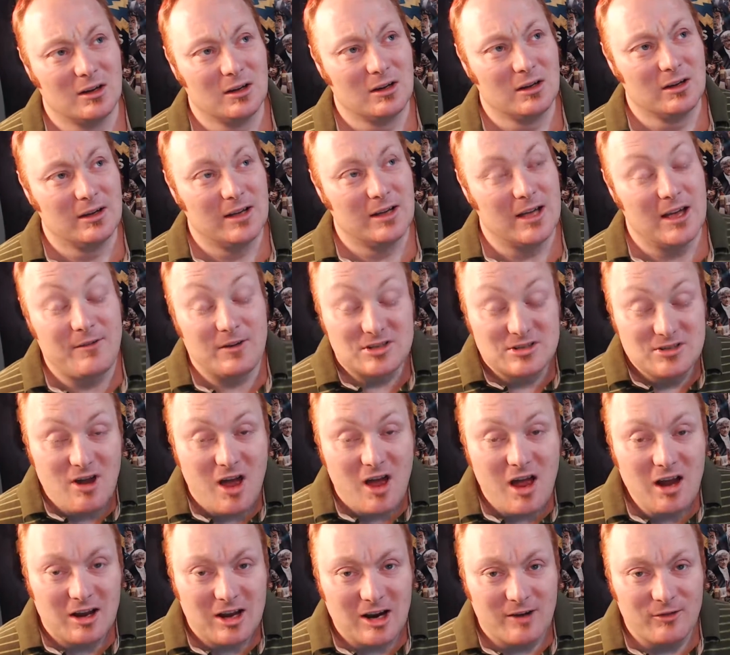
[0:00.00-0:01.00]
If it's
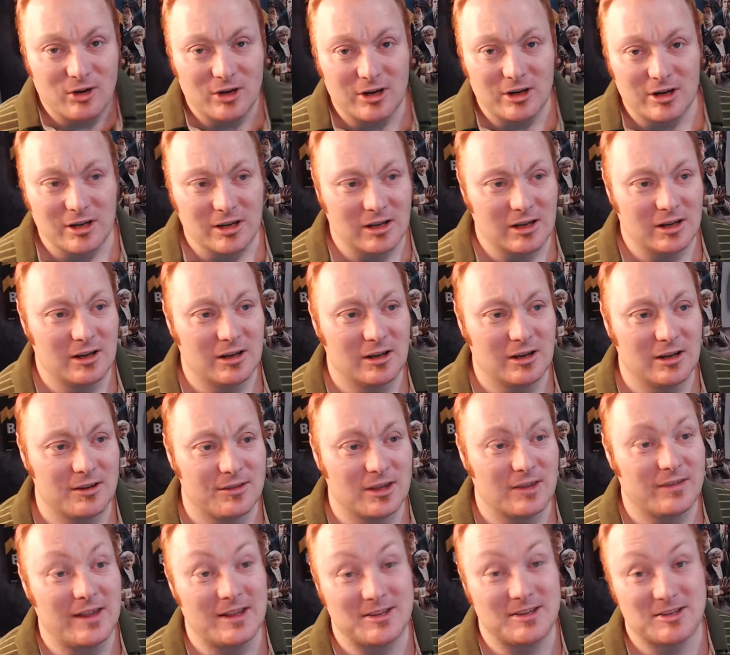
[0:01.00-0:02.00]
not covered,
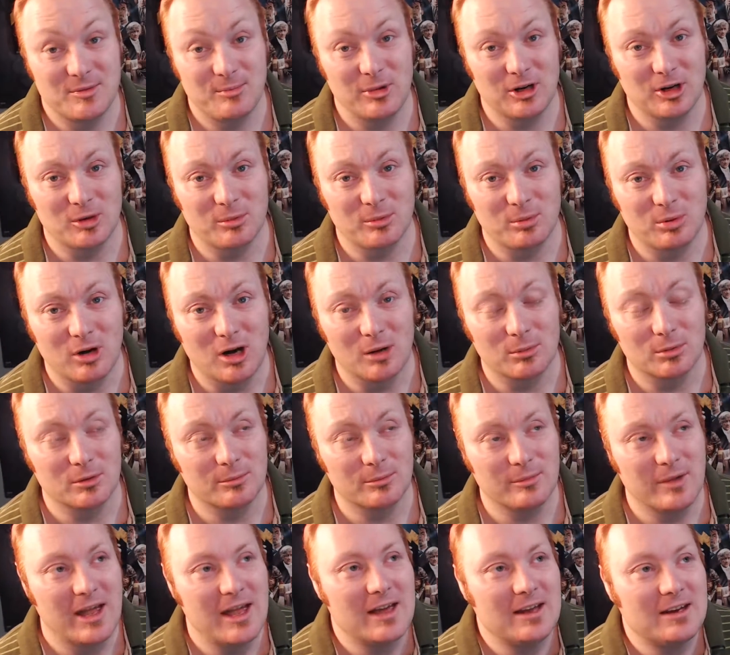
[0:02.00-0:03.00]
then that's a bigger
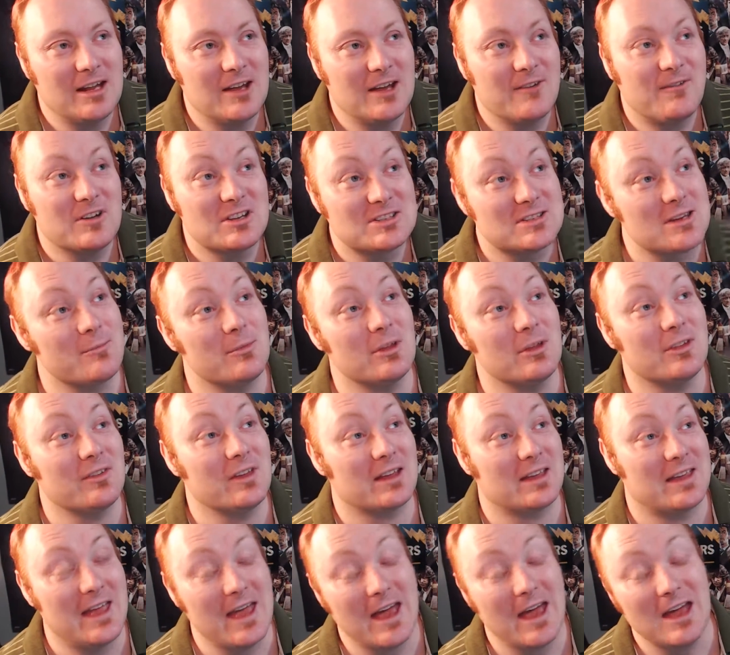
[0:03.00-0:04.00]
problem. And if it's something
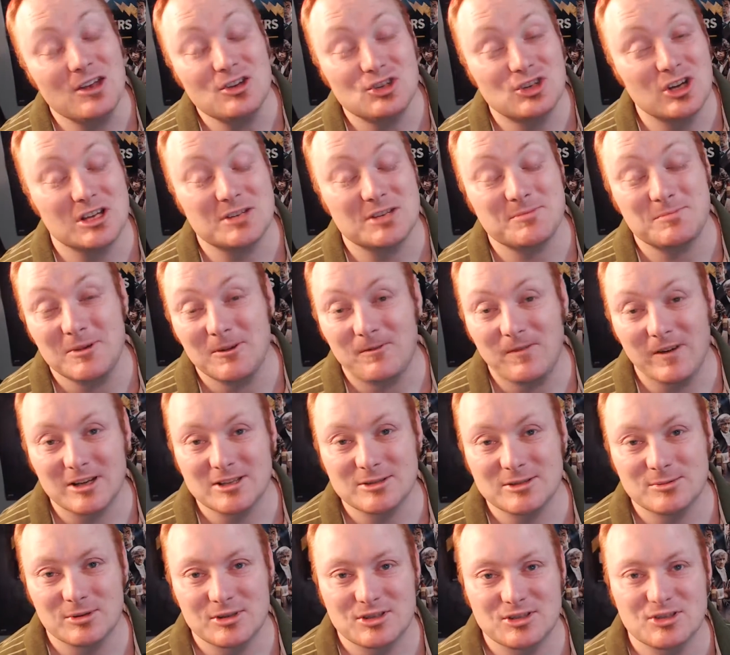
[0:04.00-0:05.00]
that can't just be
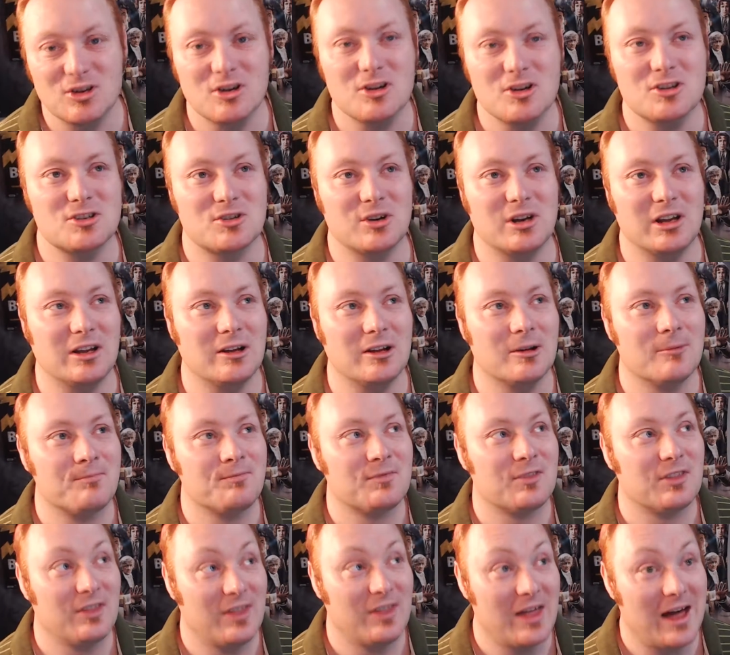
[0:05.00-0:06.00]
fixed with surgery,
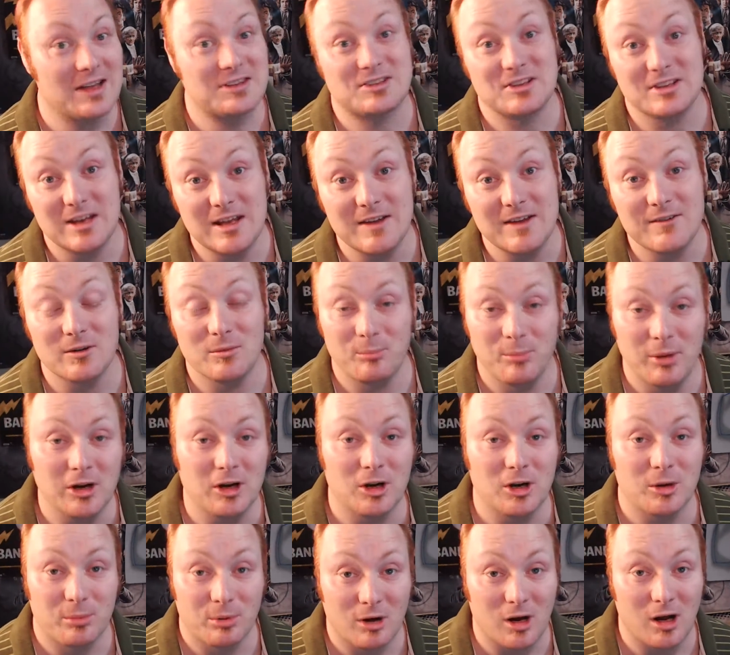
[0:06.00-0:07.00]
that's an even
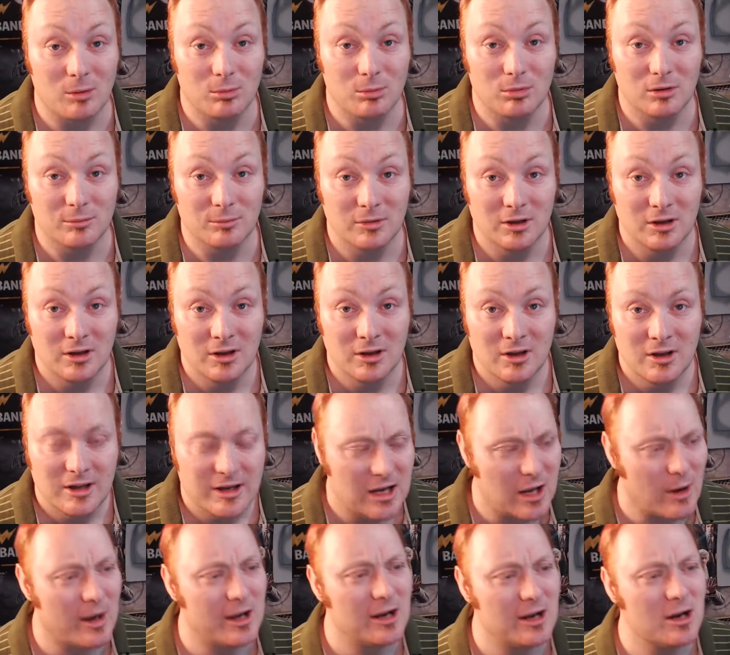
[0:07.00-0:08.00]
bigger problem.
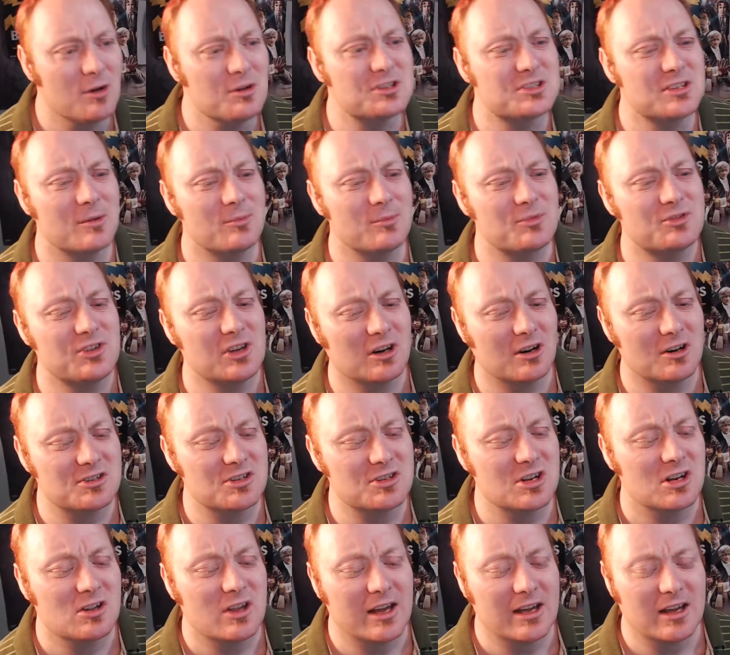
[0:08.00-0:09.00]
Now, I know some singers
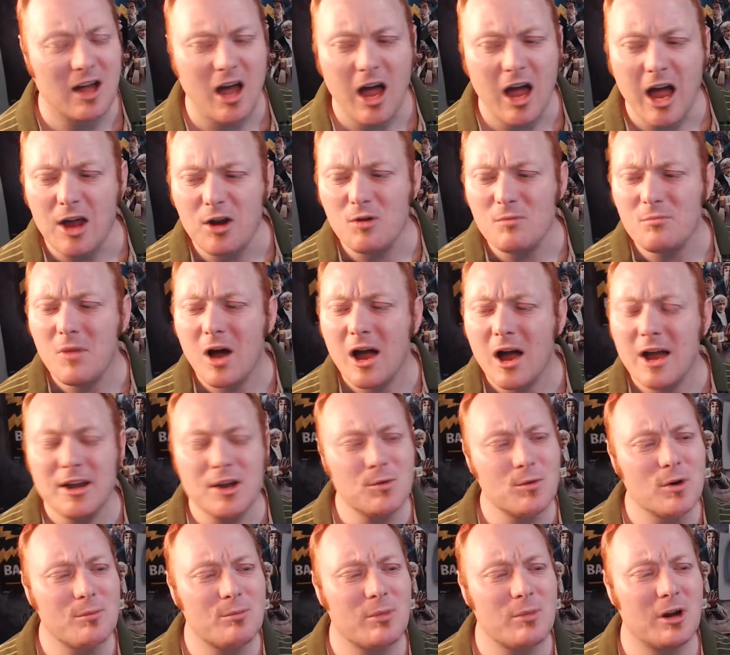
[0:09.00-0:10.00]
are like, I don't mind
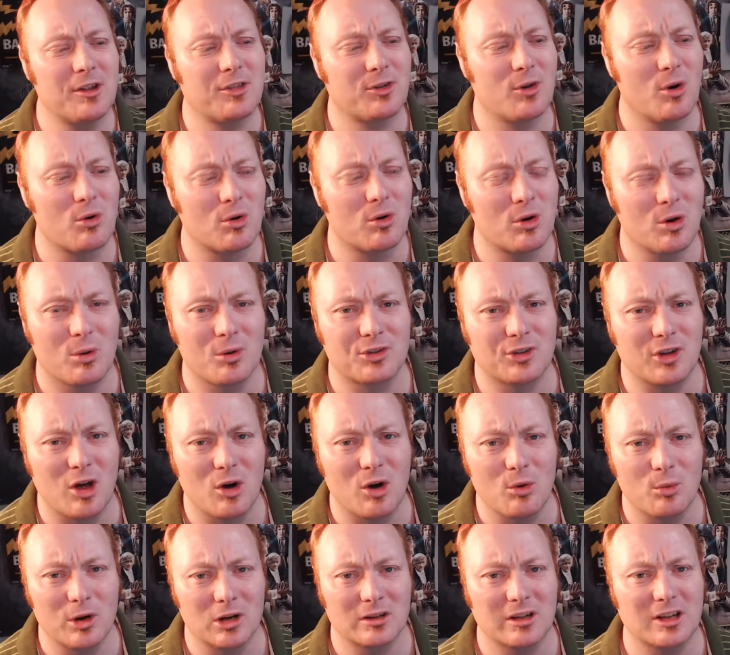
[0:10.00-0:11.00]
it when my throat goes
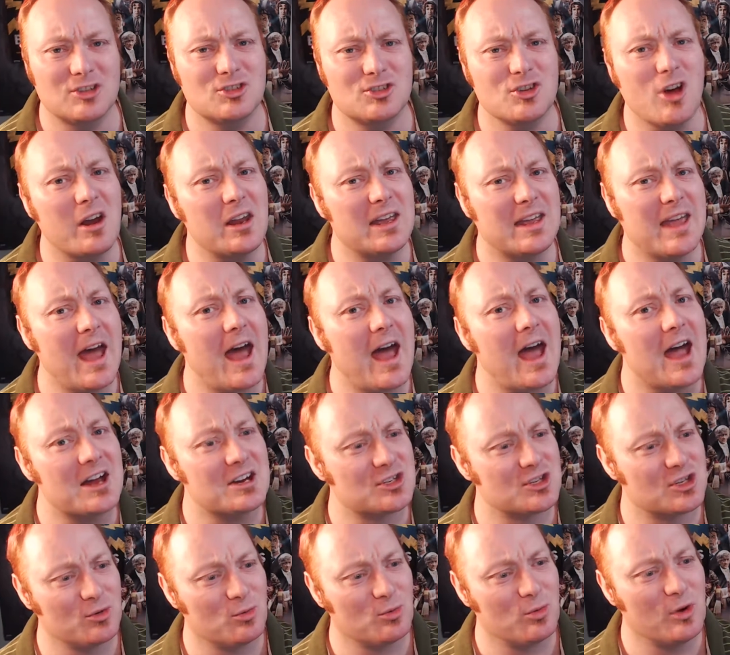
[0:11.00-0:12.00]
all weird. Like Johnny
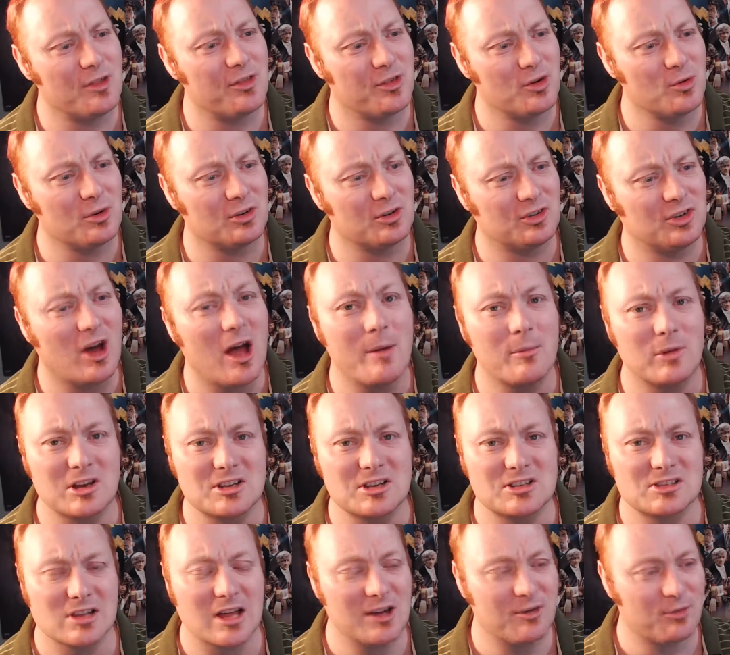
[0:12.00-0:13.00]
Cash went through a time in
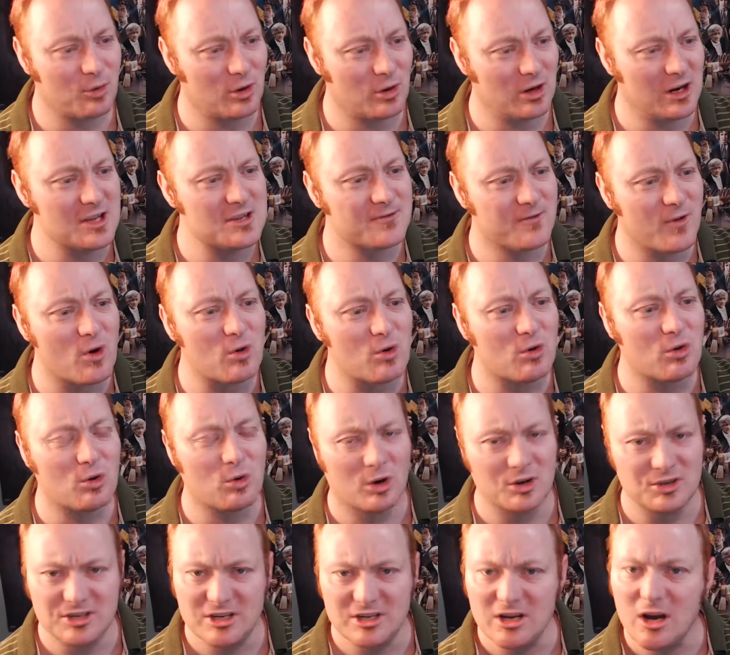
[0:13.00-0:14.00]
his life where his vocal
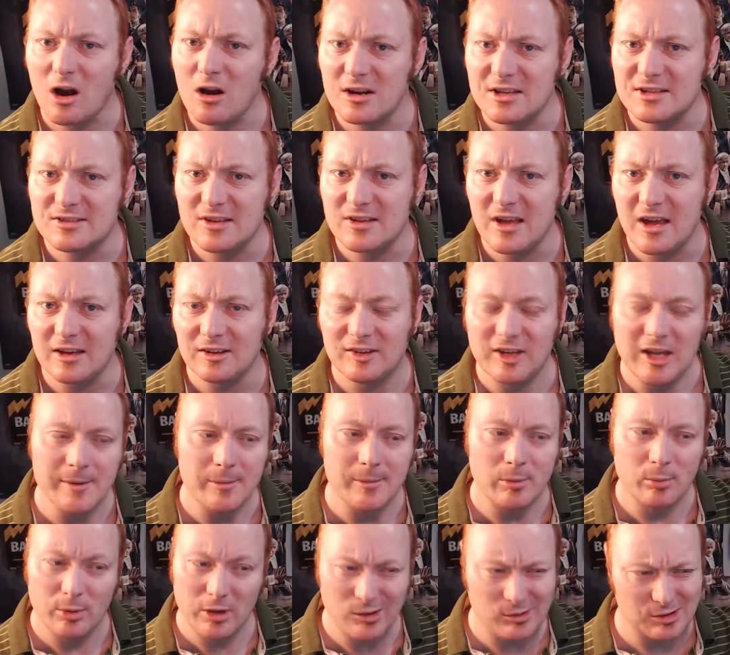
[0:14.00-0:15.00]
cords, he already sang deep,
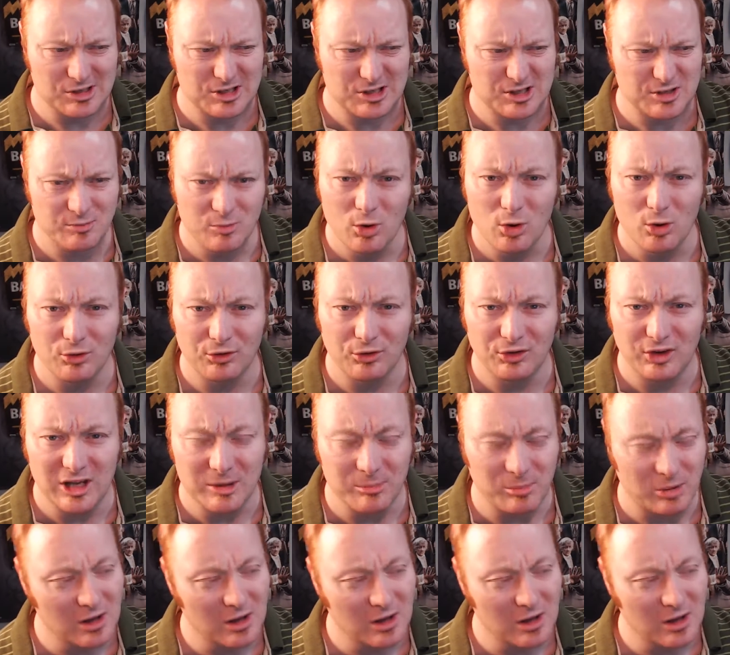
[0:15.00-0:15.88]
but it was smooth deep.